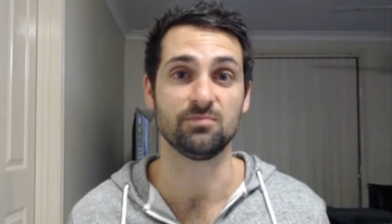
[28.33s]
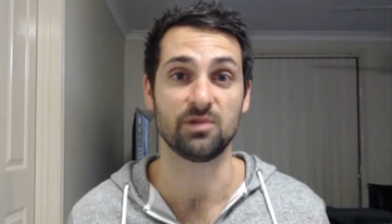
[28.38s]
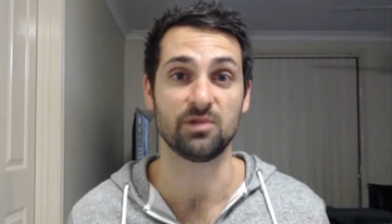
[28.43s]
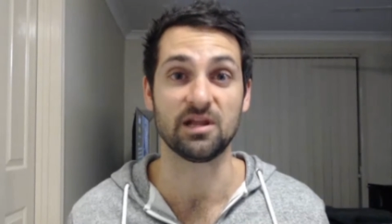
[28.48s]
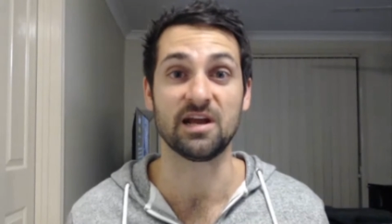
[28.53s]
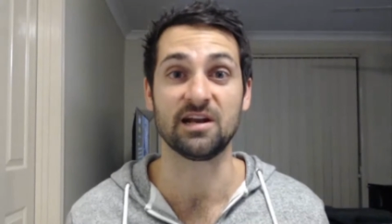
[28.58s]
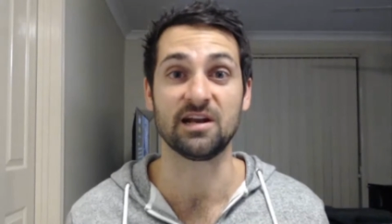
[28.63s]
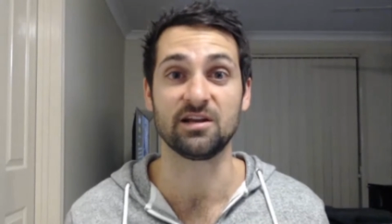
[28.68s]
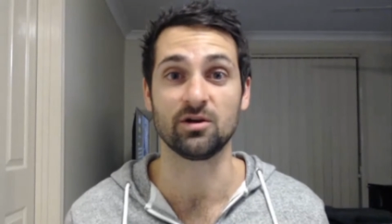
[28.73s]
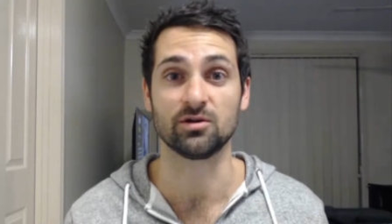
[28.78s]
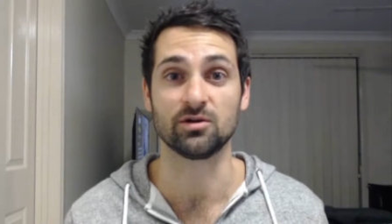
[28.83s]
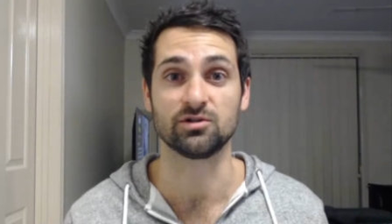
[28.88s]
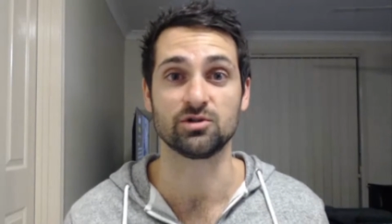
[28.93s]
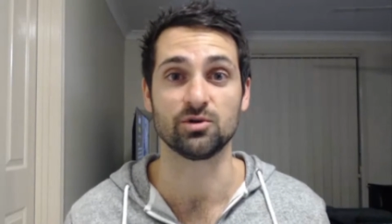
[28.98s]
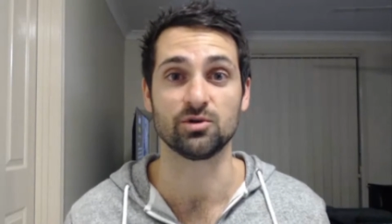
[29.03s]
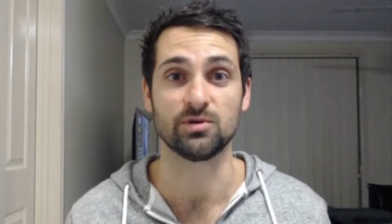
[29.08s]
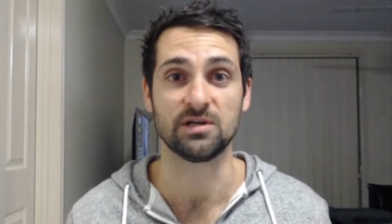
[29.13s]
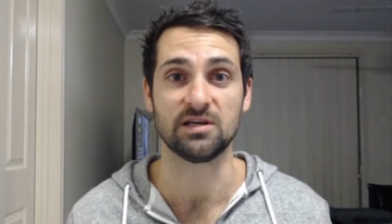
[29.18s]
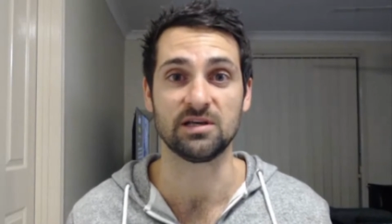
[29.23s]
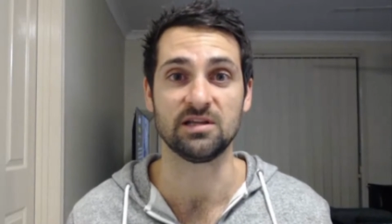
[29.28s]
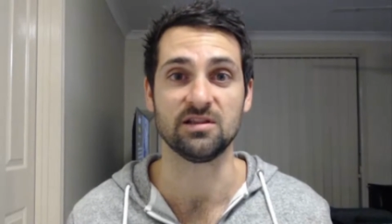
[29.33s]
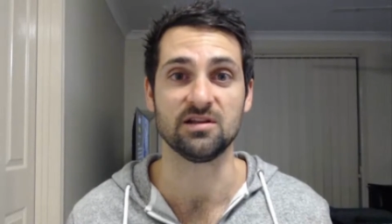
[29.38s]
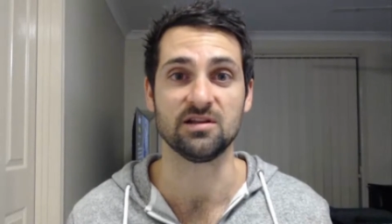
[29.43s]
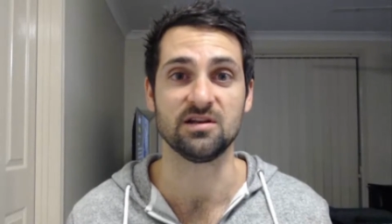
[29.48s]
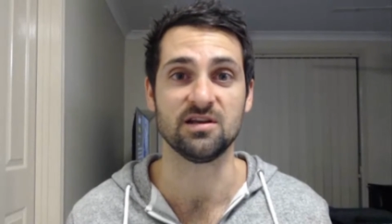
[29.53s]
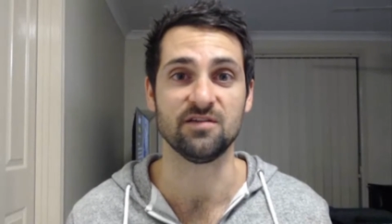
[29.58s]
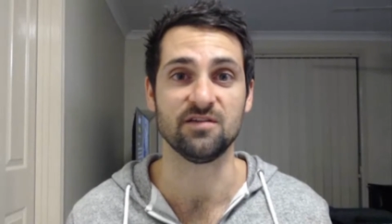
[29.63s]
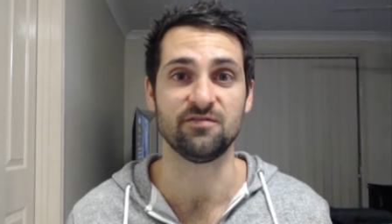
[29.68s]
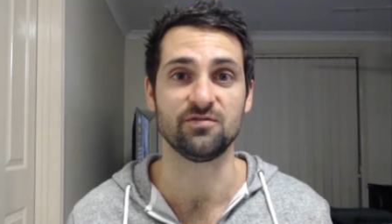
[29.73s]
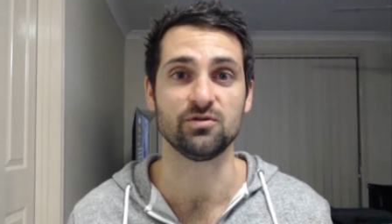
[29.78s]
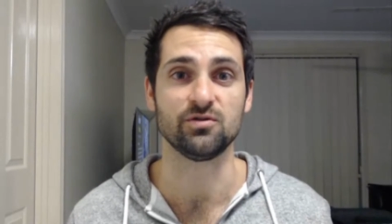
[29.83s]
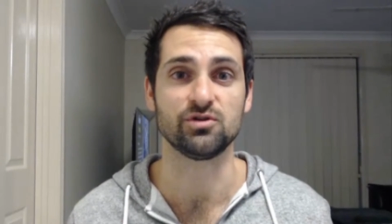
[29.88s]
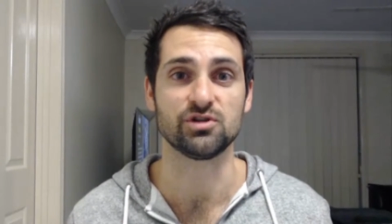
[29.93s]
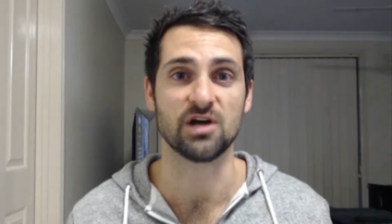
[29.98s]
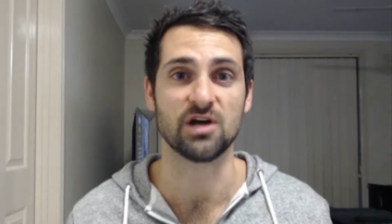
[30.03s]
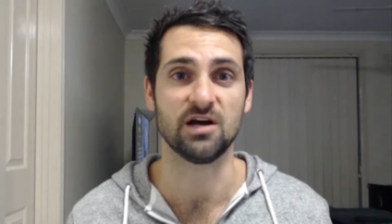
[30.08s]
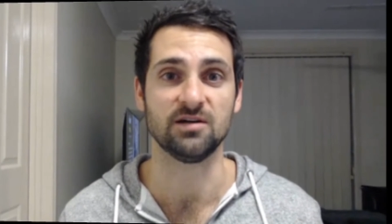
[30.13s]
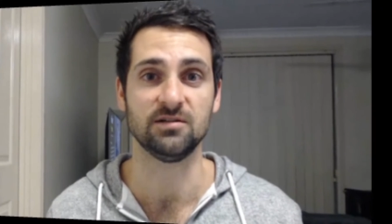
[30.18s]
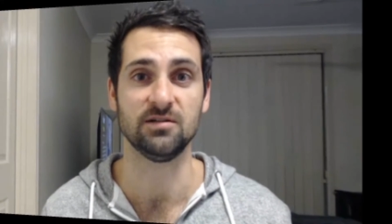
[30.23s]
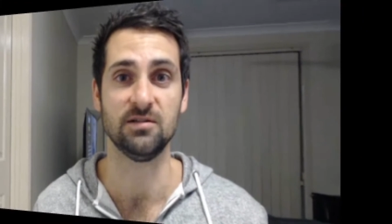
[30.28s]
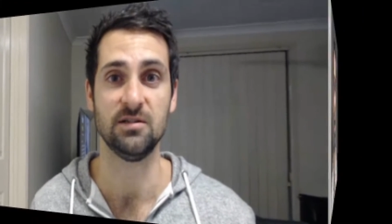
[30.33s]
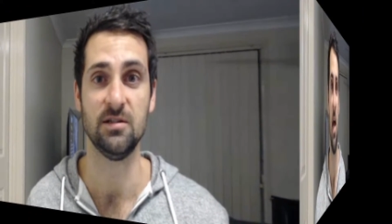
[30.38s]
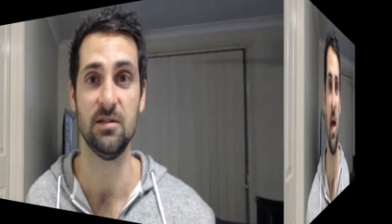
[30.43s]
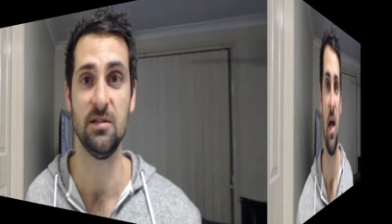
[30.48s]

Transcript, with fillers: planning on doing in the near future.